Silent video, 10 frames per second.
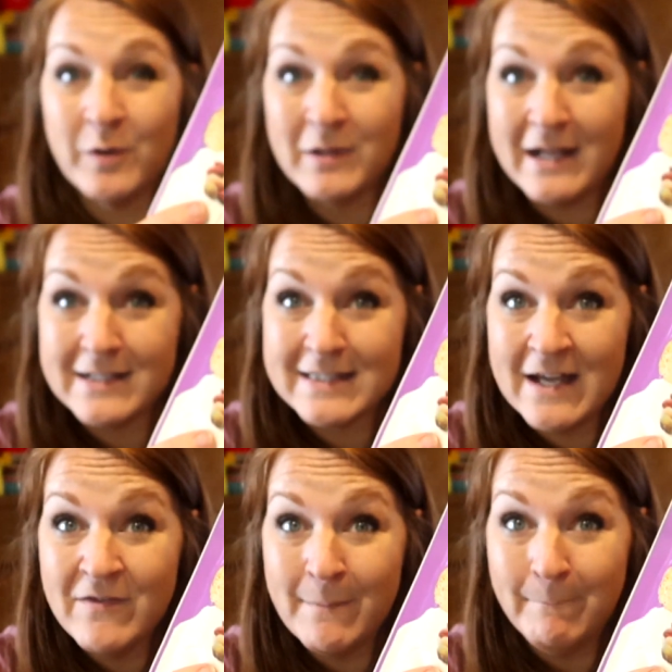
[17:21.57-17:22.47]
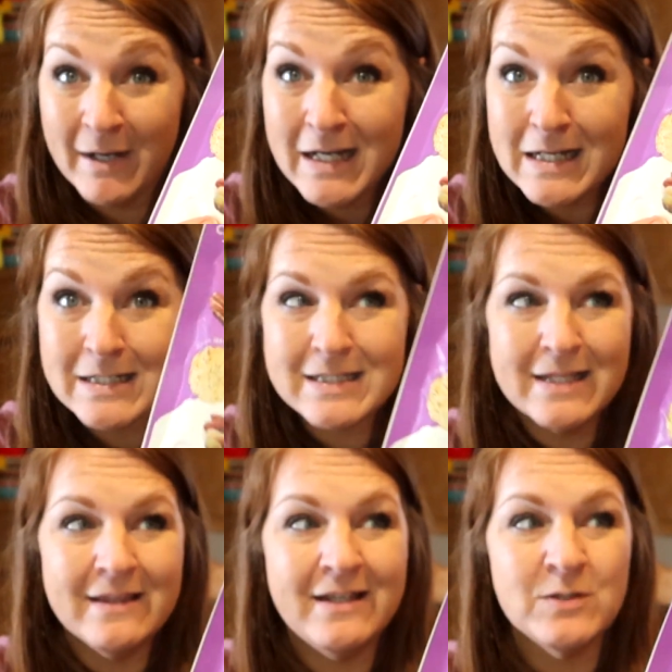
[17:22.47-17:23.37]
they were like seven bucks
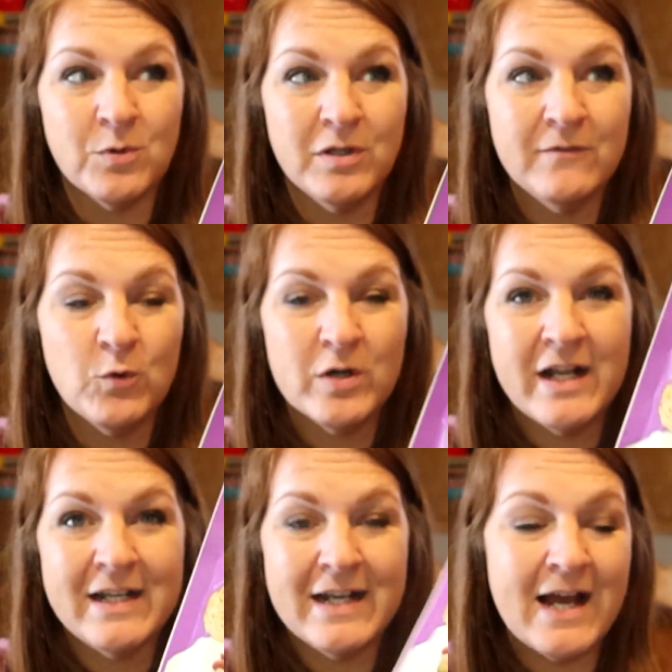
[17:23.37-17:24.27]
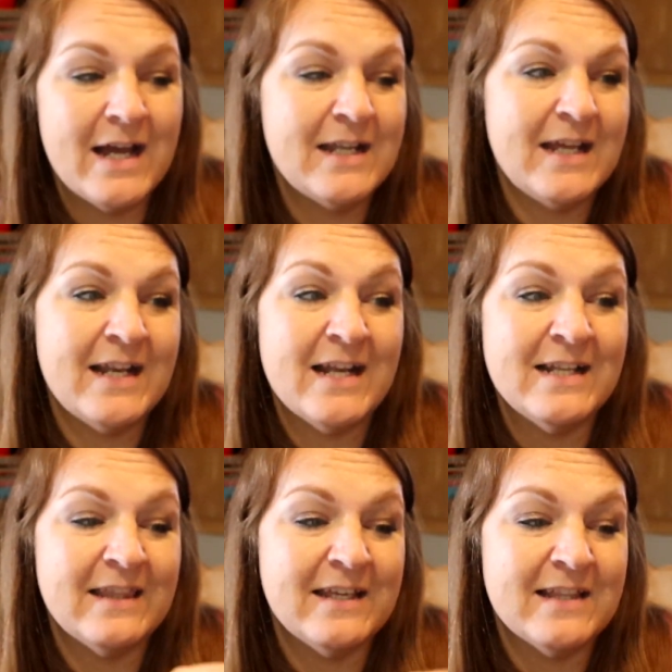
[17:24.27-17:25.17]
and these were only $4.99 and I
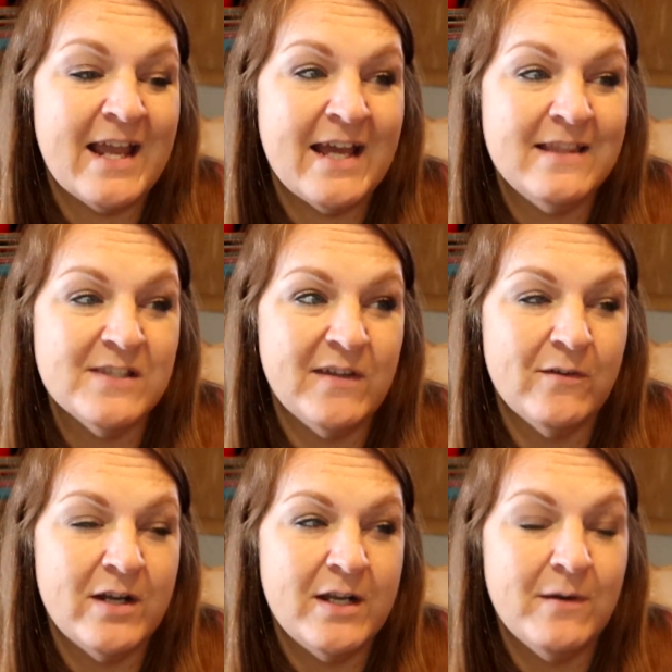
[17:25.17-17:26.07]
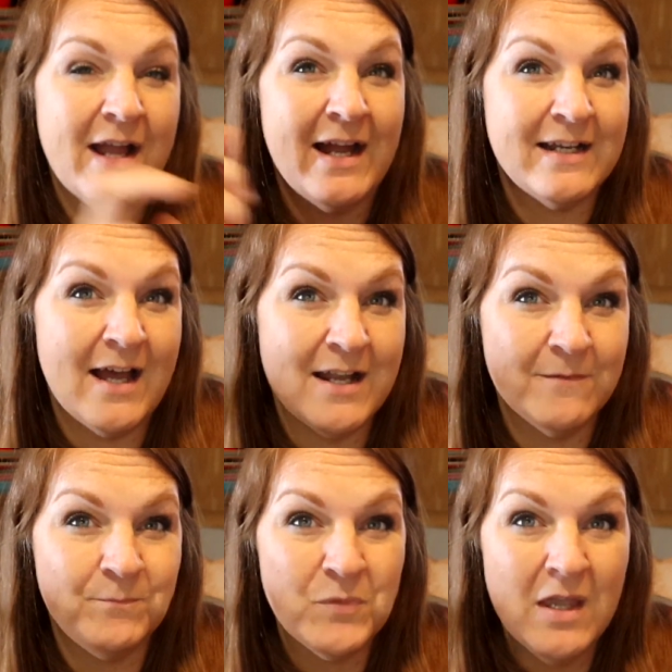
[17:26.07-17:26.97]
didn't think they had this flavor anyway. I'd
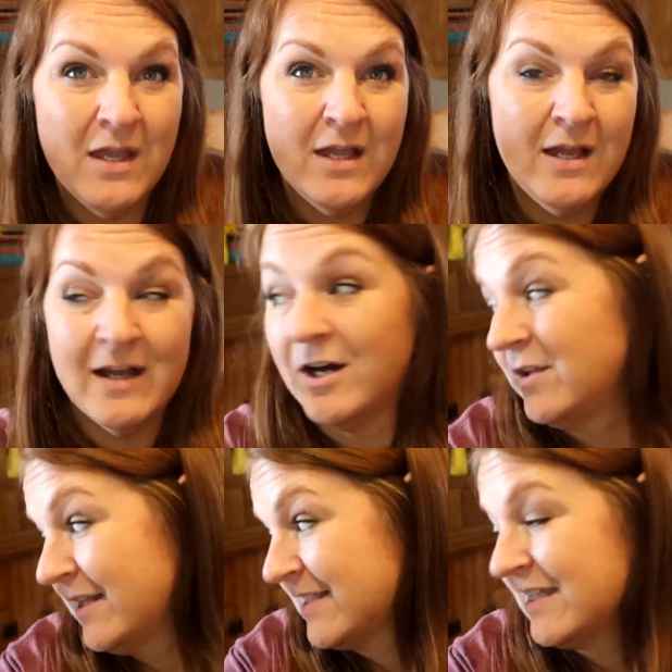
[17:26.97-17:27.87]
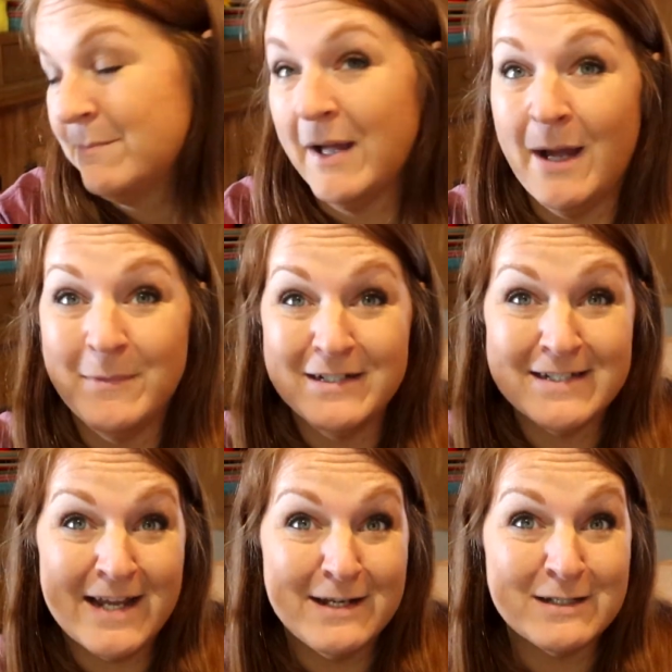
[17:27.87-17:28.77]
gotten all that's sitting behind me to
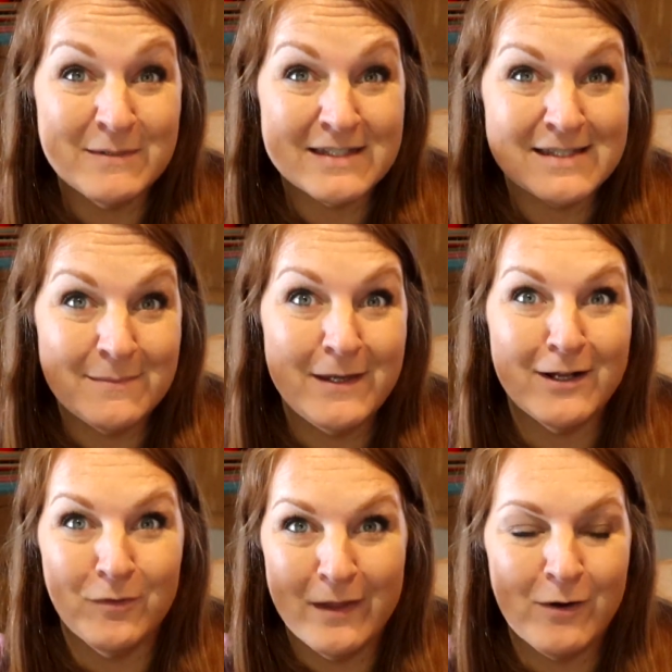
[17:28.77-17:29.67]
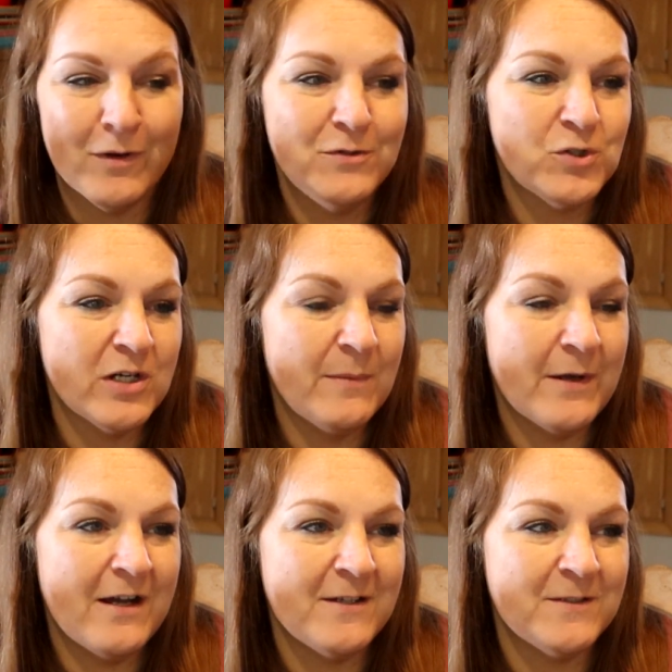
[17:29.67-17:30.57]
take to Mississippi and on that road trip.
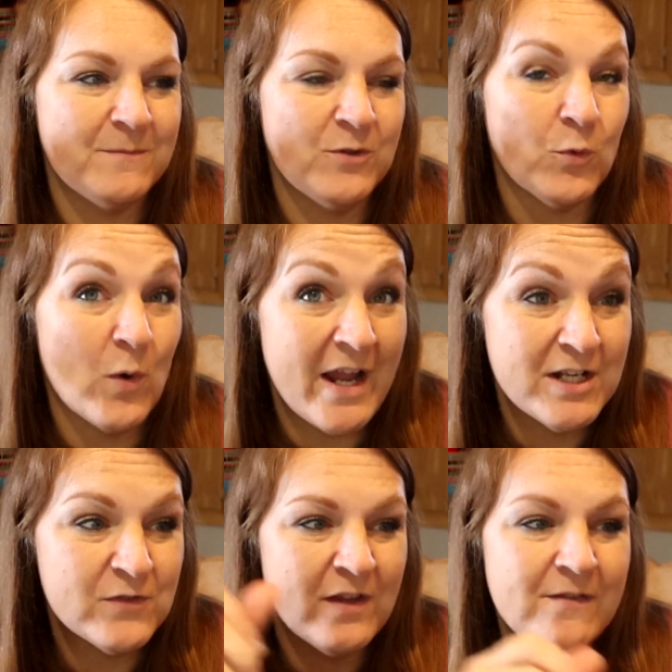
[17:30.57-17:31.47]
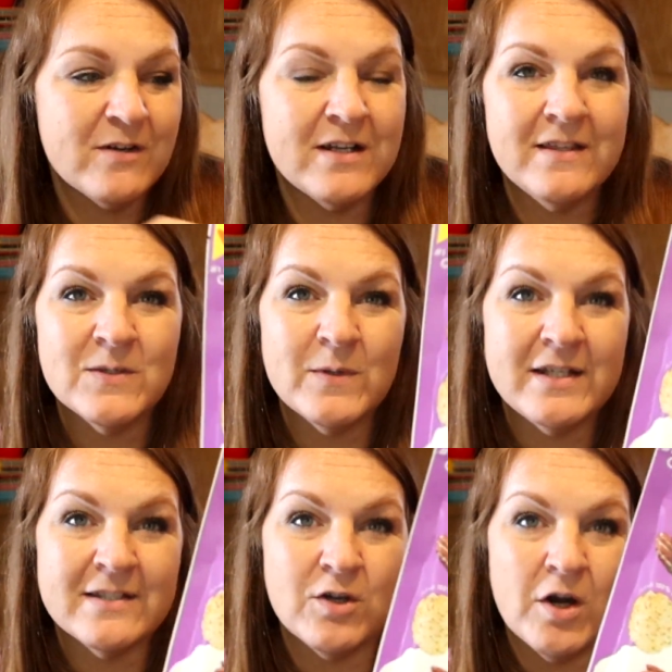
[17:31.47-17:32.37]
Um, the ranch flavor, and this one
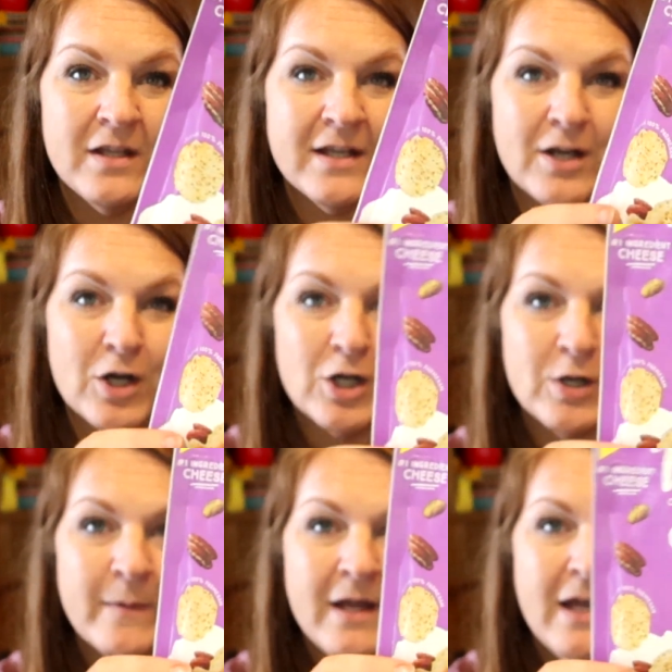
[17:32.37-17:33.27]
is garlic and herb.